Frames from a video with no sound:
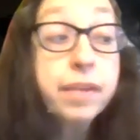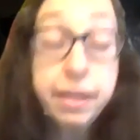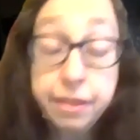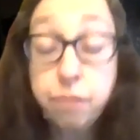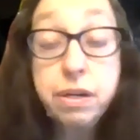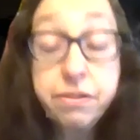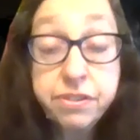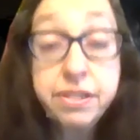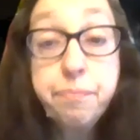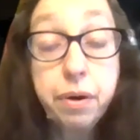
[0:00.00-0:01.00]
there was
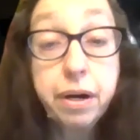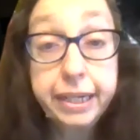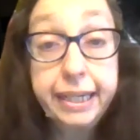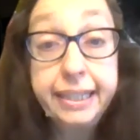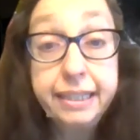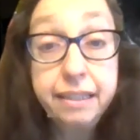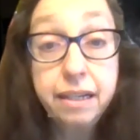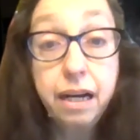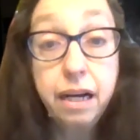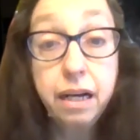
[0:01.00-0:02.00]
some barking
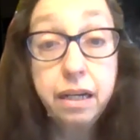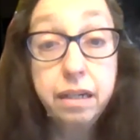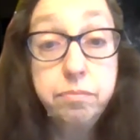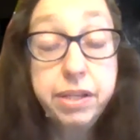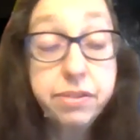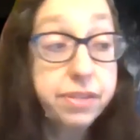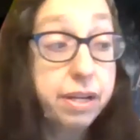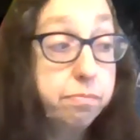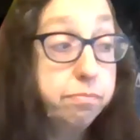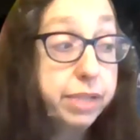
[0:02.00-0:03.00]
and
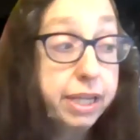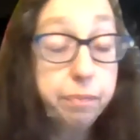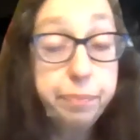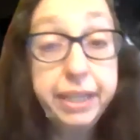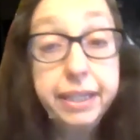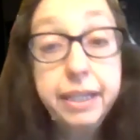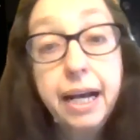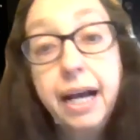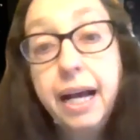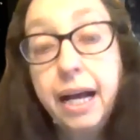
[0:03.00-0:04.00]
some yelping,
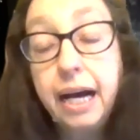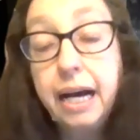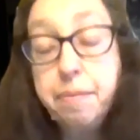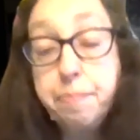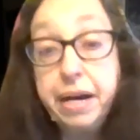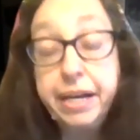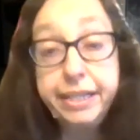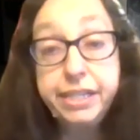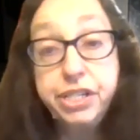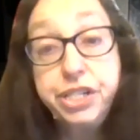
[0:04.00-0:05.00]
but
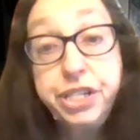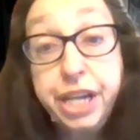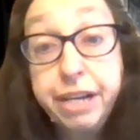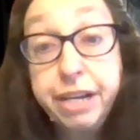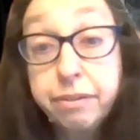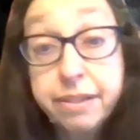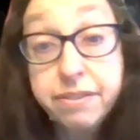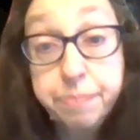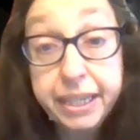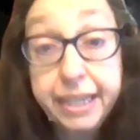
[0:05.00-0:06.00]
generally
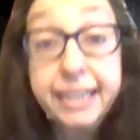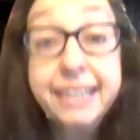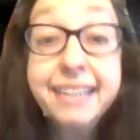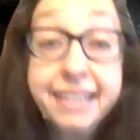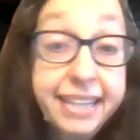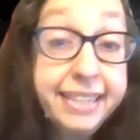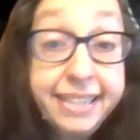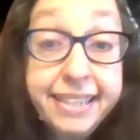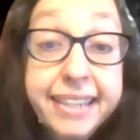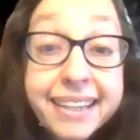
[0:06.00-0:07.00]
speaking, they
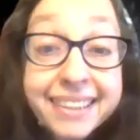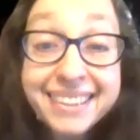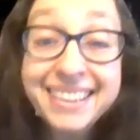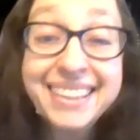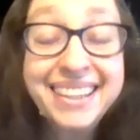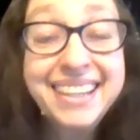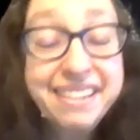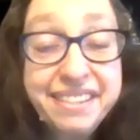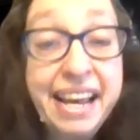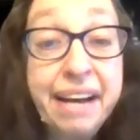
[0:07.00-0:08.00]
did
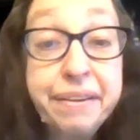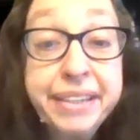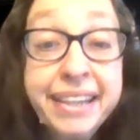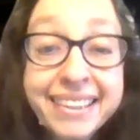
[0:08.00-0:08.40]
sound